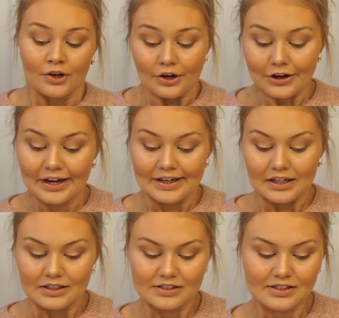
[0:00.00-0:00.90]
Okay,
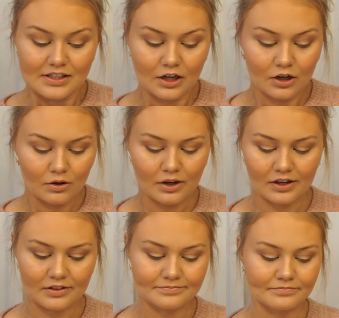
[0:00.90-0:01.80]
so
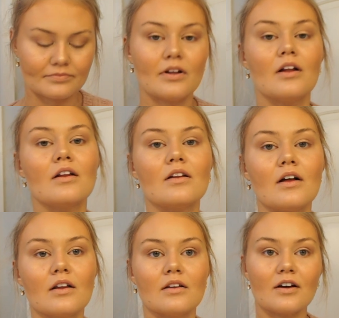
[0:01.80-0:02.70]

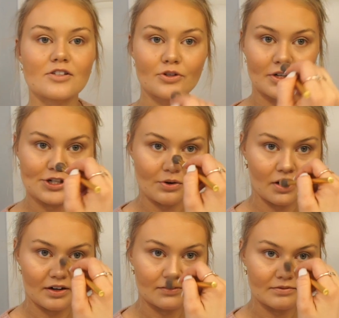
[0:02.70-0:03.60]
long story
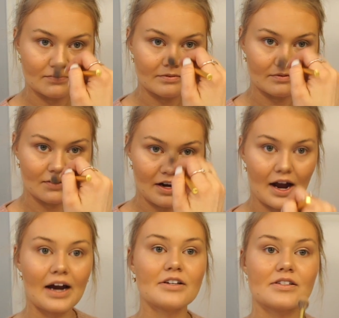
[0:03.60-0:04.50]
short,
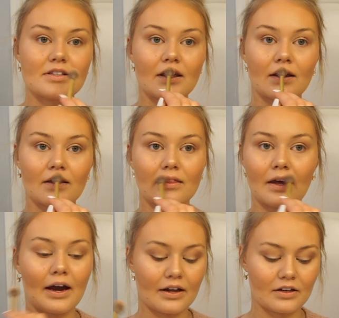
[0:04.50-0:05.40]
I just think
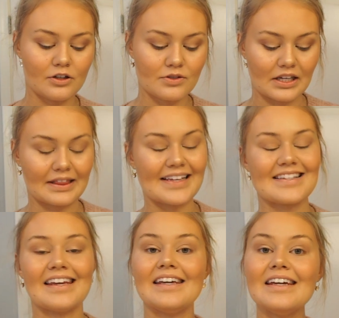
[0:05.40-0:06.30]
that using less
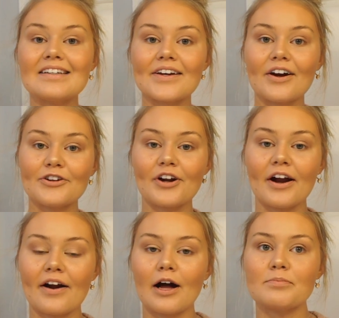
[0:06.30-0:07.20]
heat on your
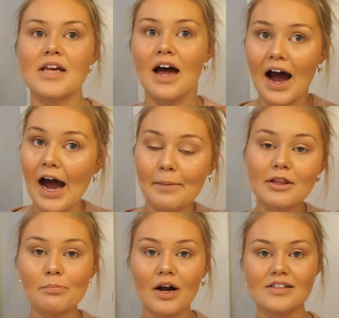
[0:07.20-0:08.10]
hair helps. I'm in
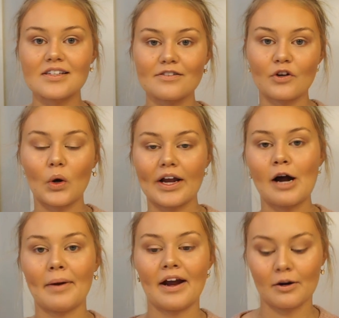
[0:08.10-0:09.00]
the process of growing out
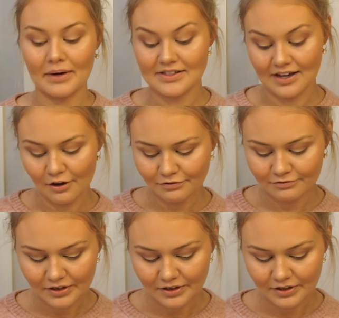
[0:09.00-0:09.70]
my hair myself,